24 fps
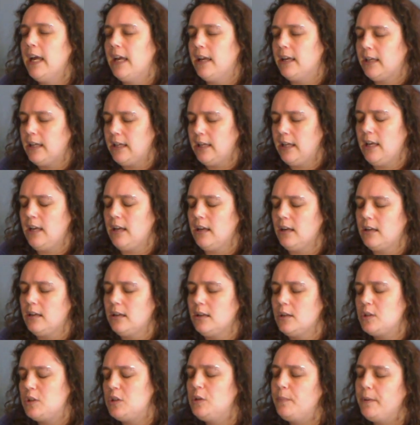kink
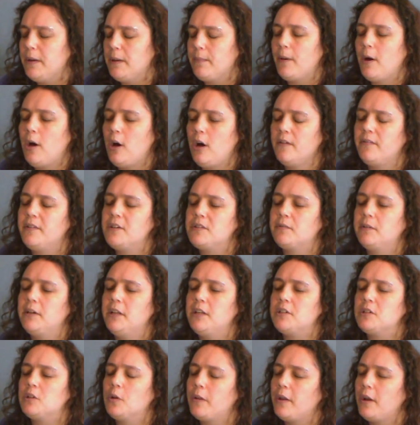to be a part of his
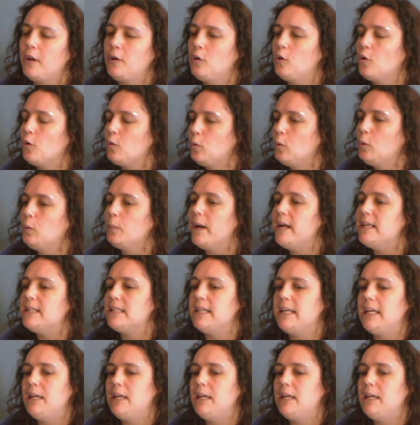religion, although not always, and he